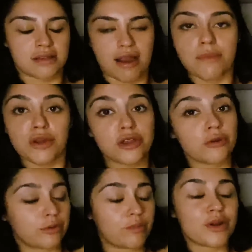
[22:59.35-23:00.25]
Sorry,
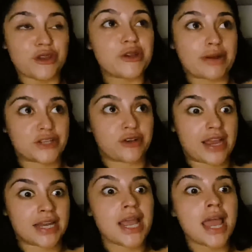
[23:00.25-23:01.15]
Mercury
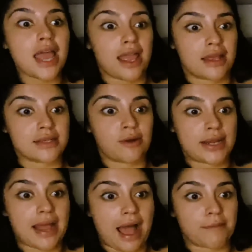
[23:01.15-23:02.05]
retrograde is
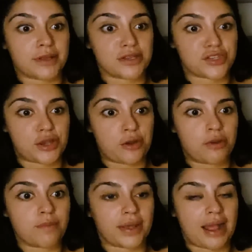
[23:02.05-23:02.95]
going to happen
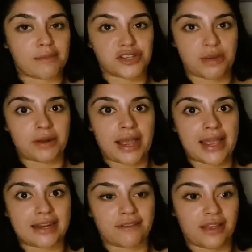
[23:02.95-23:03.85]
soon, but I'm a Gemini,
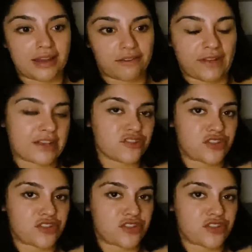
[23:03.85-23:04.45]
and it affects